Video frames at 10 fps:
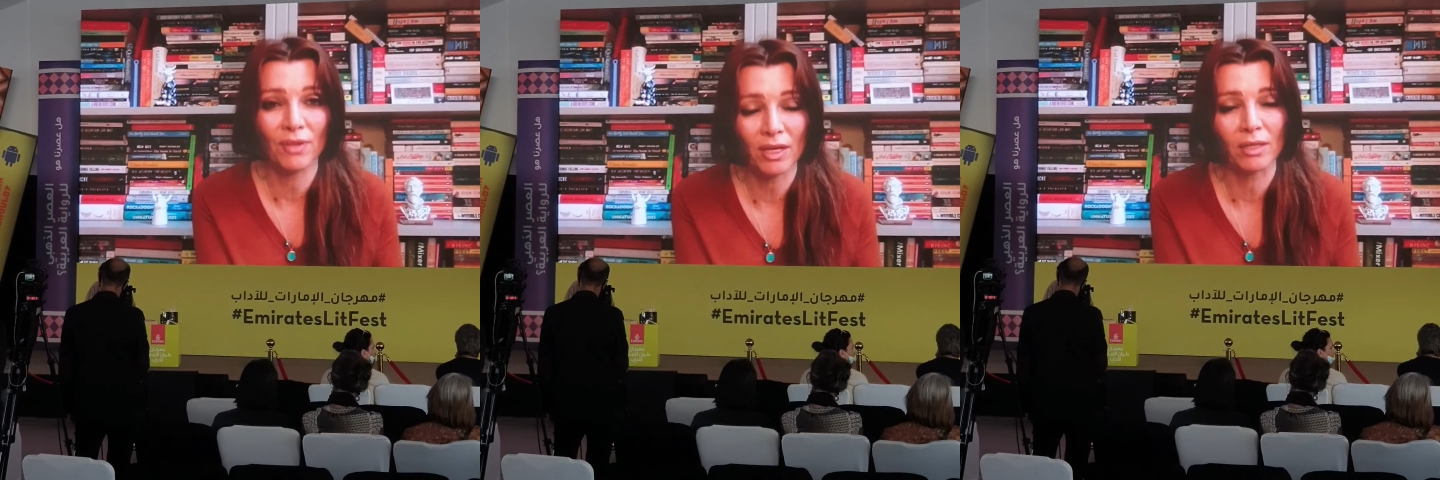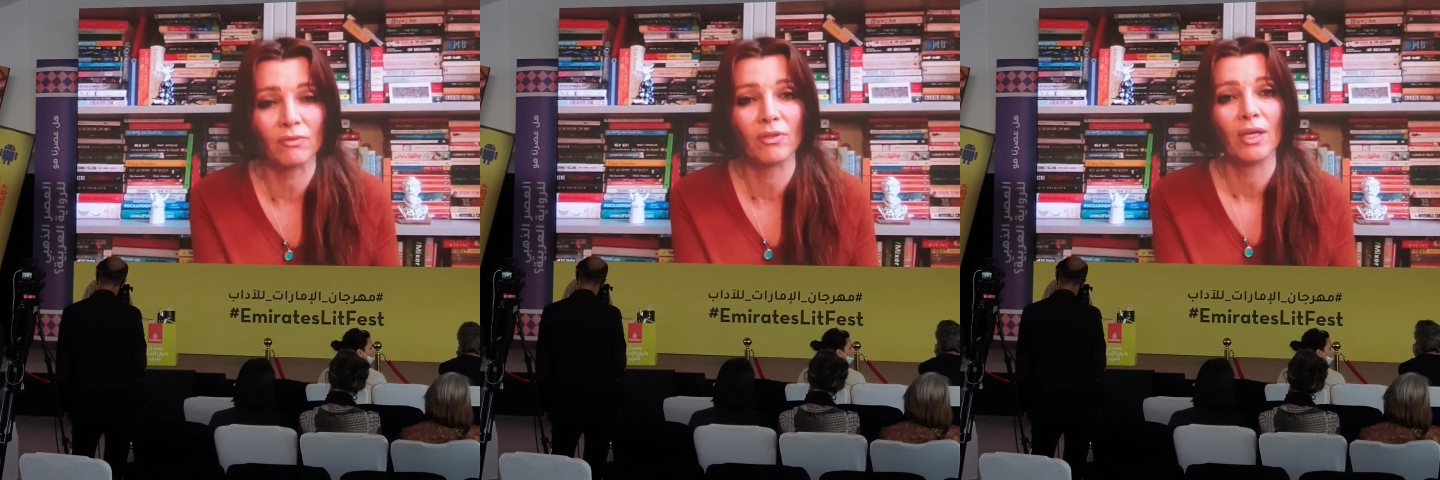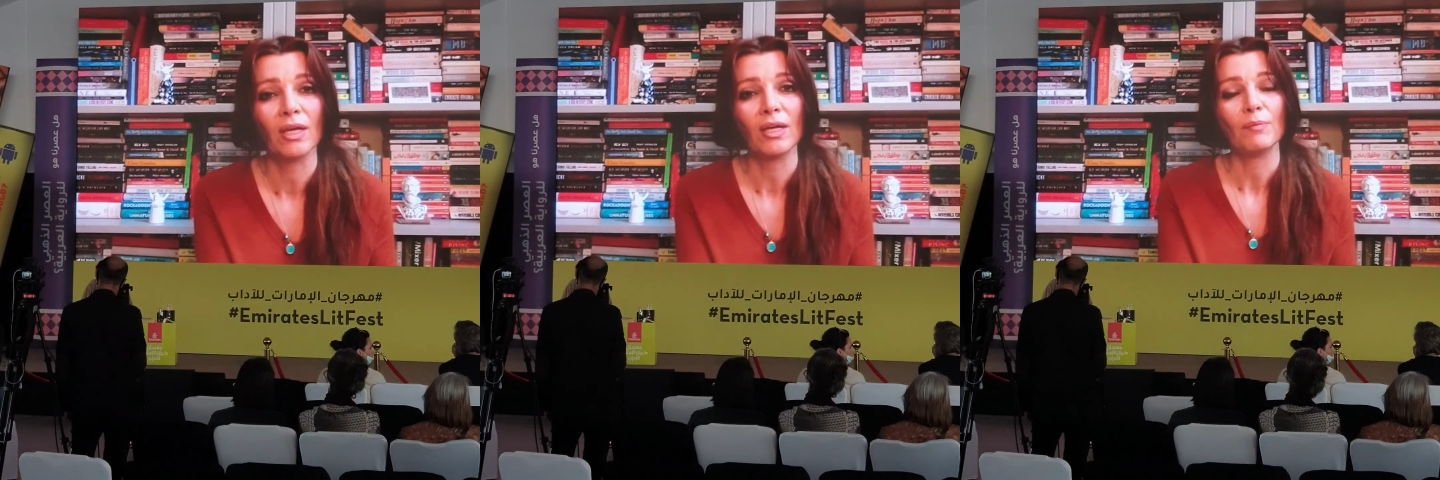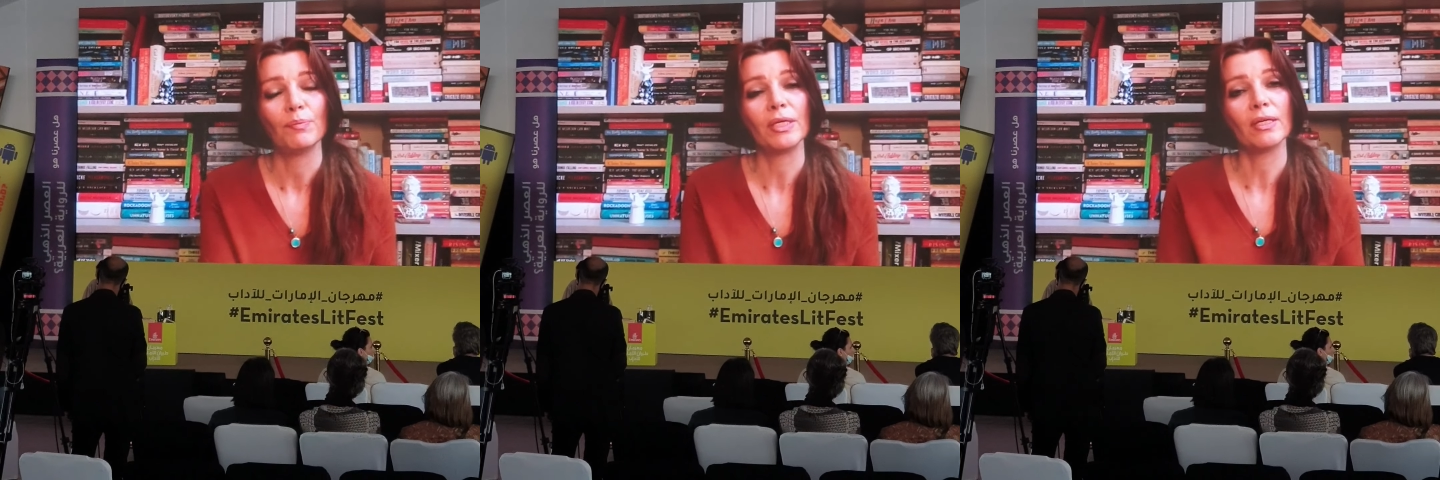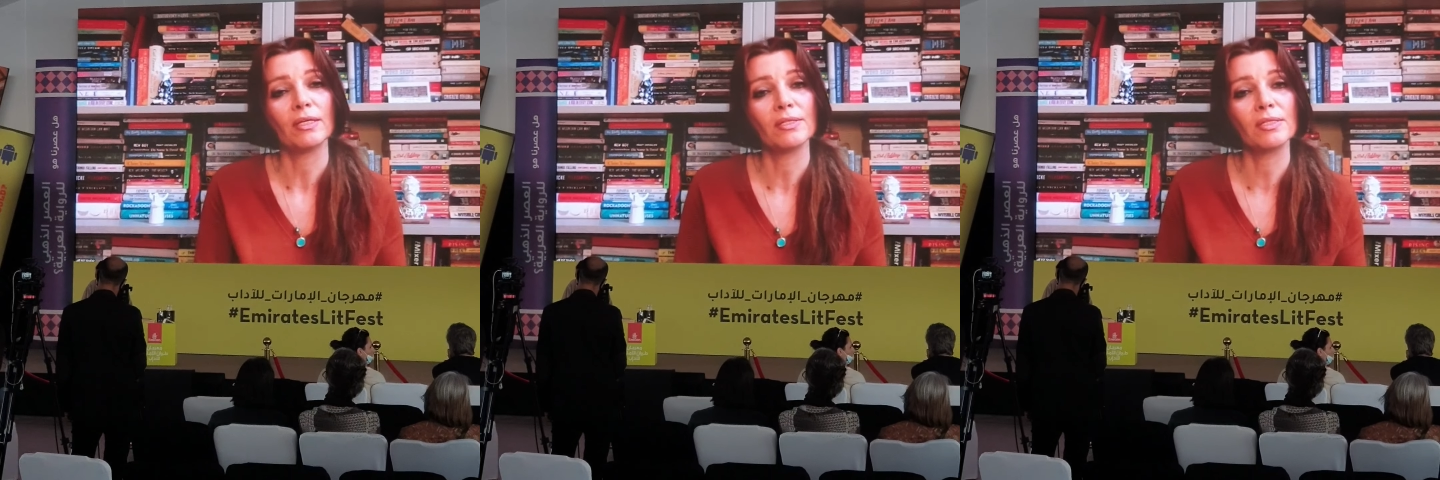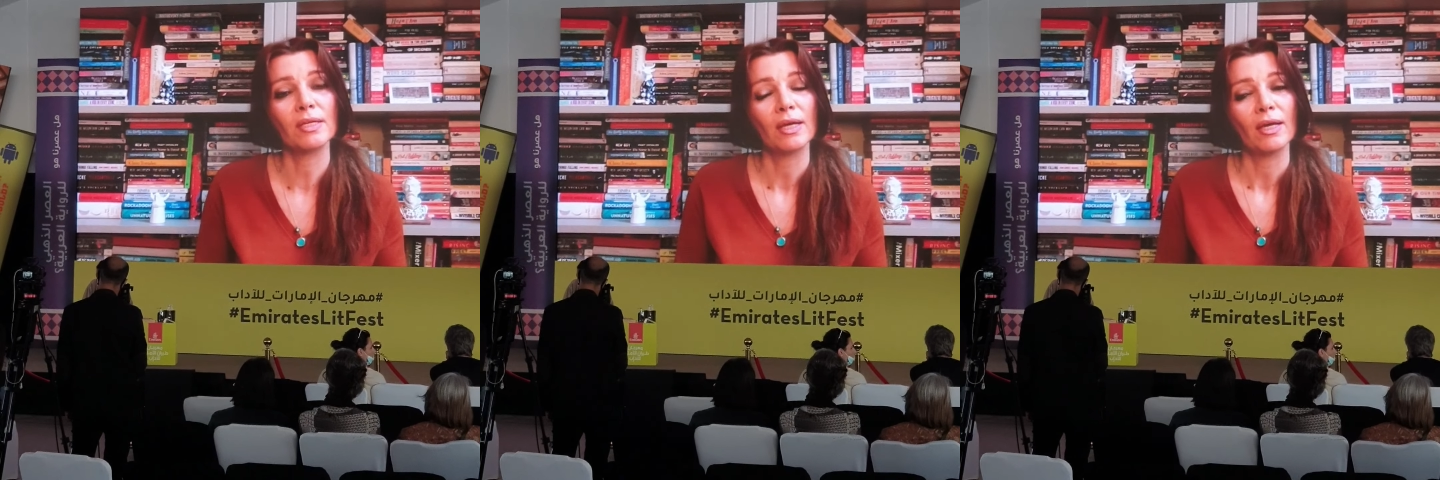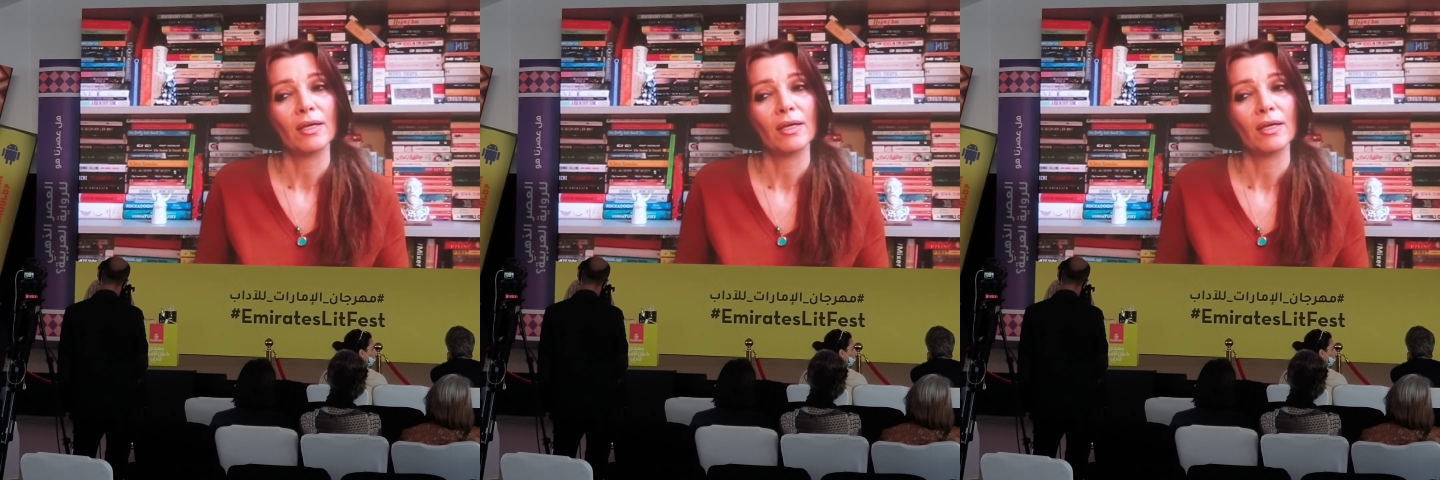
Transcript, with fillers: that because